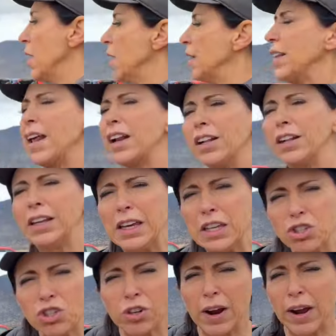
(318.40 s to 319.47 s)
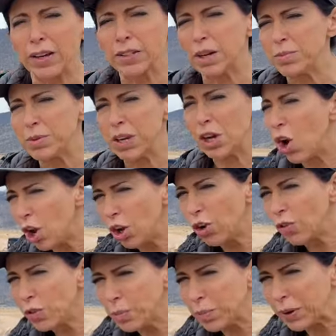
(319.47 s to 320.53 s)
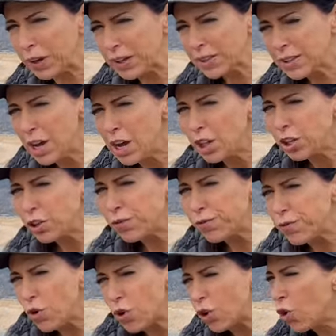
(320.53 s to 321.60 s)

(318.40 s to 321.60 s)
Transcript: lot of little Easter eggs I'm seeing all over the place. Little Ford